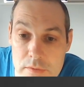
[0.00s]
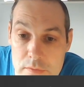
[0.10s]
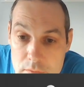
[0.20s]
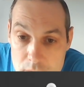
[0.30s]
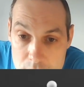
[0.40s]

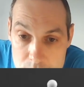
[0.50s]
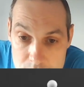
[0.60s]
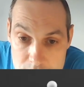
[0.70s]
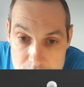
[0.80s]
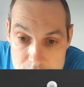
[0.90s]
We're
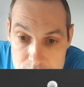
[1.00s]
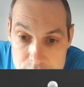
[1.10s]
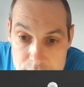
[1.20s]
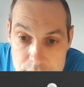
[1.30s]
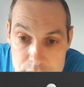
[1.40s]
going to have
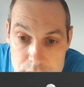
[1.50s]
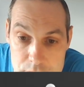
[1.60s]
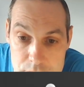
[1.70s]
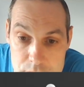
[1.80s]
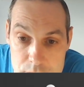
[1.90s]

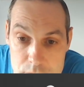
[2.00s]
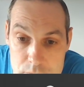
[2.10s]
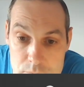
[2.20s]
to